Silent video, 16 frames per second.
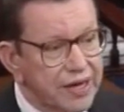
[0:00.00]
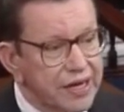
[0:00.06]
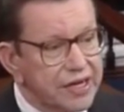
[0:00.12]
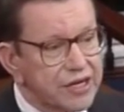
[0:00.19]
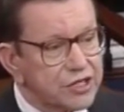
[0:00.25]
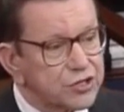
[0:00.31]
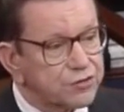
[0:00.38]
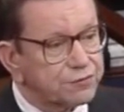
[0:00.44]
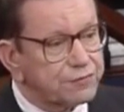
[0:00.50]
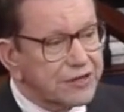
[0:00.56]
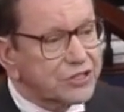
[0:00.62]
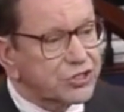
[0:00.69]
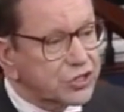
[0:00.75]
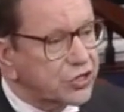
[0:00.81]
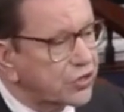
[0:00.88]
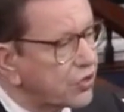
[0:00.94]
is
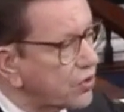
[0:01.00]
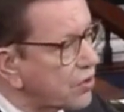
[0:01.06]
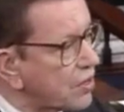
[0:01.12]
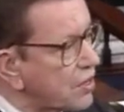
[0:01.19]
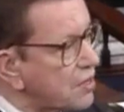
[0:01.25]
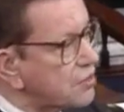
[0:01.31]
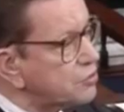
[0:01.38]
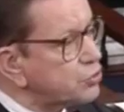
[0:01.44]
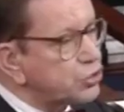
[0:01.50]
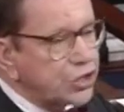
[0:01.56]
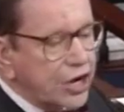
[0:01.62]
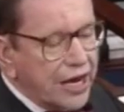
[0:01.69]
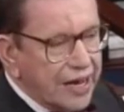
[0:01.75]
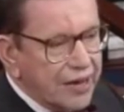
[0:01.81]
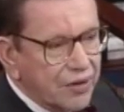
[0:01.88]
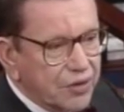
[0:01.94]
fiscal
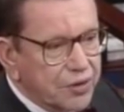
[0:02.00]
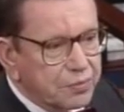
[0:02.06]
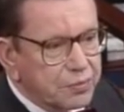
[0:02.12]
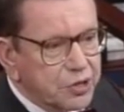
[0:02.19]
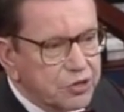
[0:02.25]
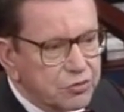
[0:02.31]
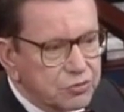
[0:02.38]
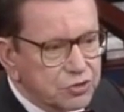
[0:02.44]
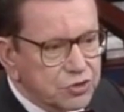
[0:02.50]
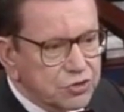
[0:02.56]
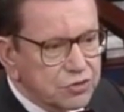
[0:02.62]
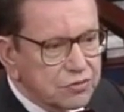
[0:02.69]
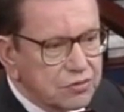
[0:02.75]
child abuse.